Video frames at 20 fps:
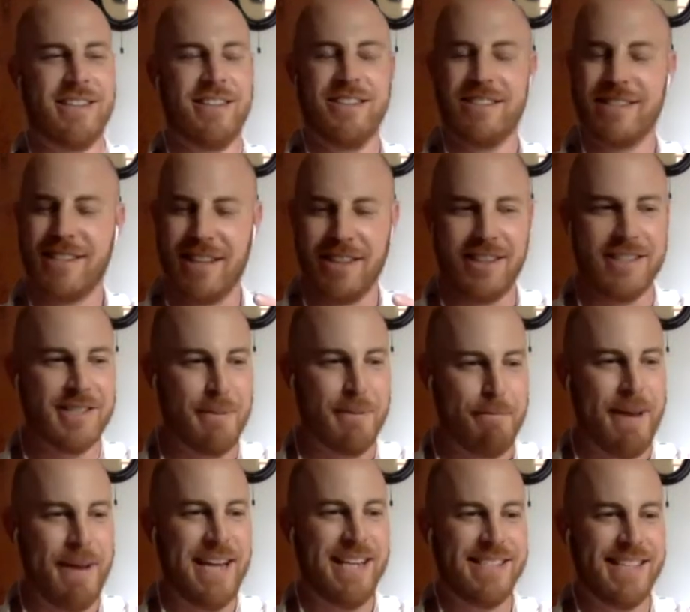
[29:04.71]
There's like this
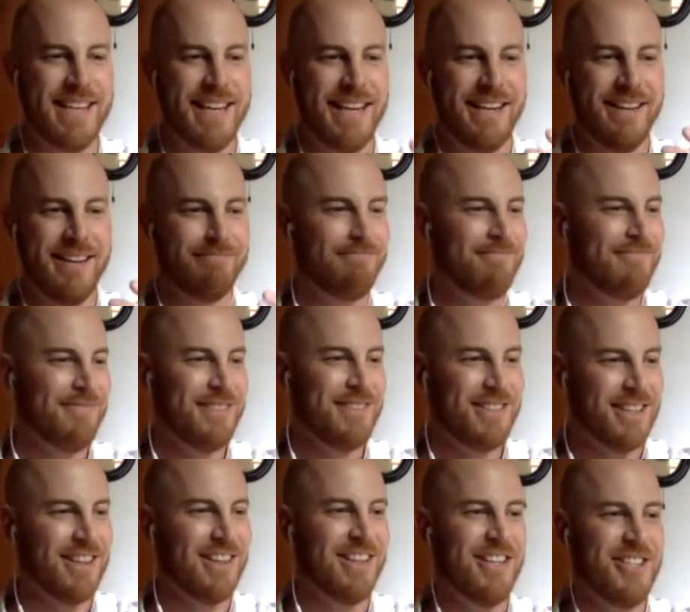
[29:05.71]
amazing,
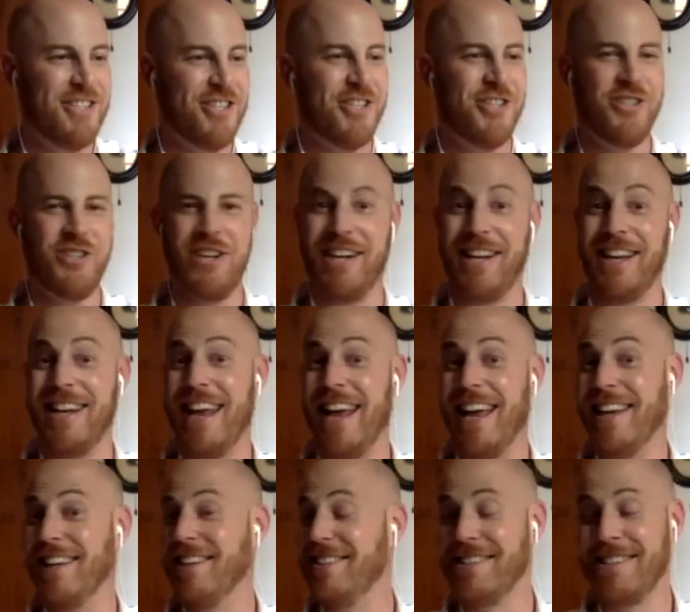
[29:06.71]
delicious chicken,
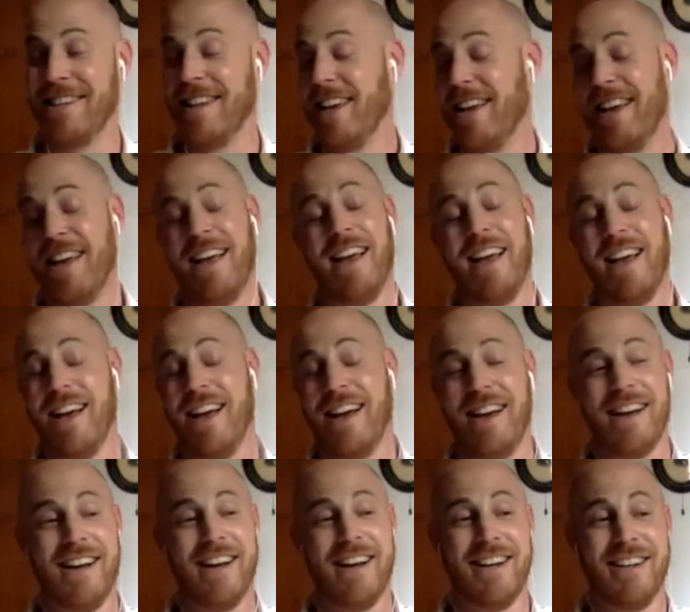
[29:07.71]
and
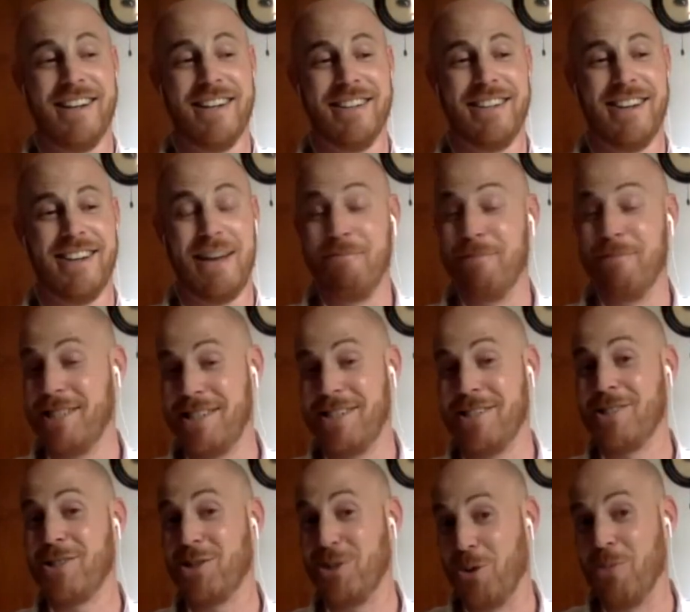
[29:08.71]
I miss it
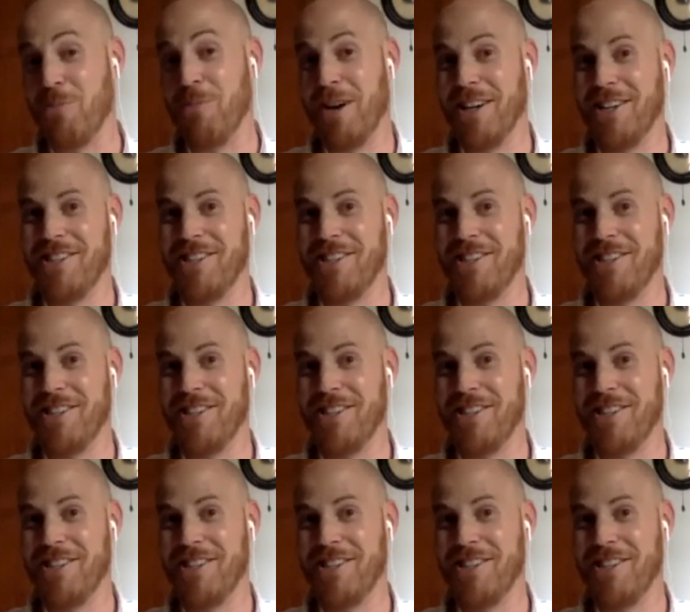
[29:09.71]
so much.